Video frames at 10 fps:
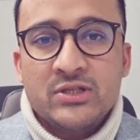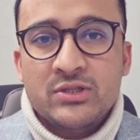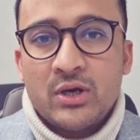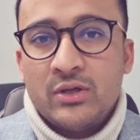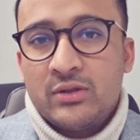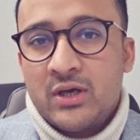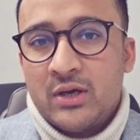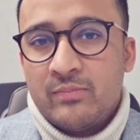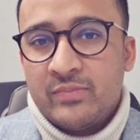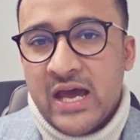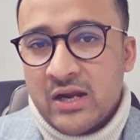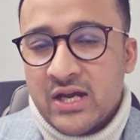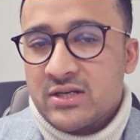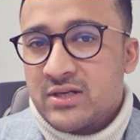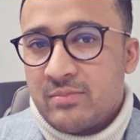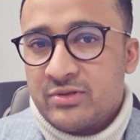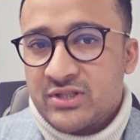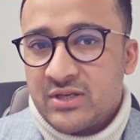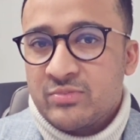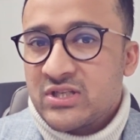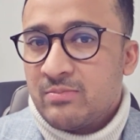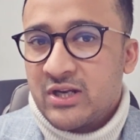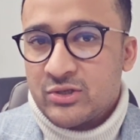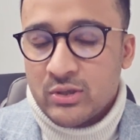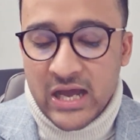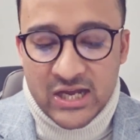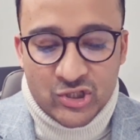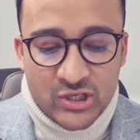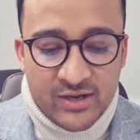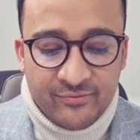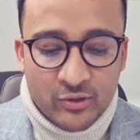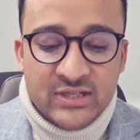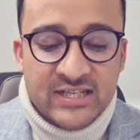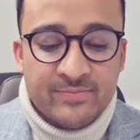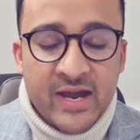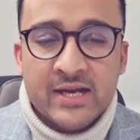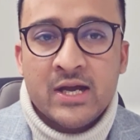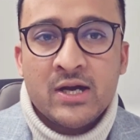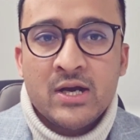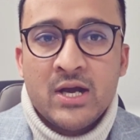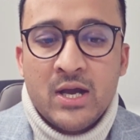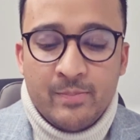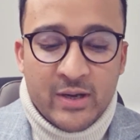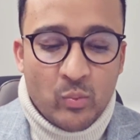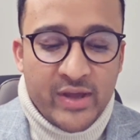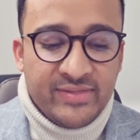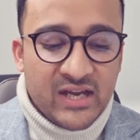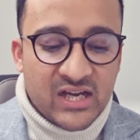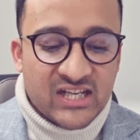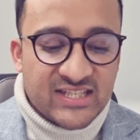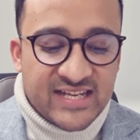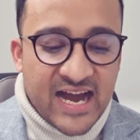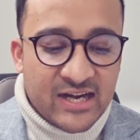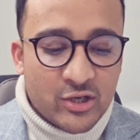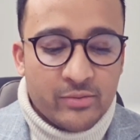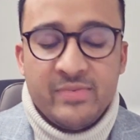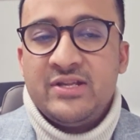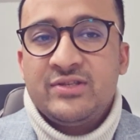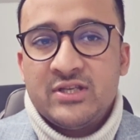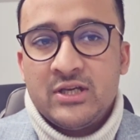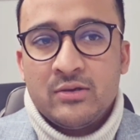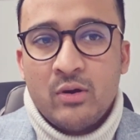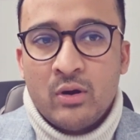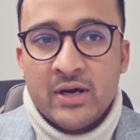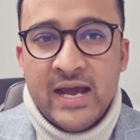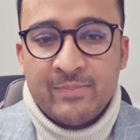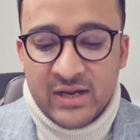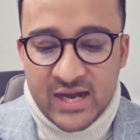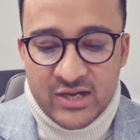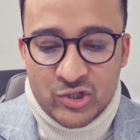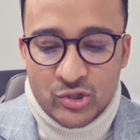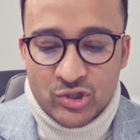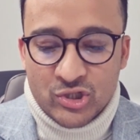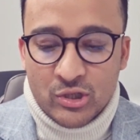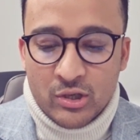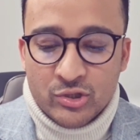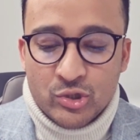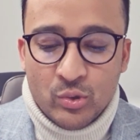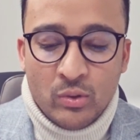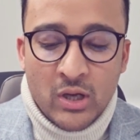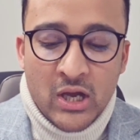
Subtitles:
So the allocated numbers seem similar to last year for Tasmania, but when they're going to start commencing on applications, still unsure.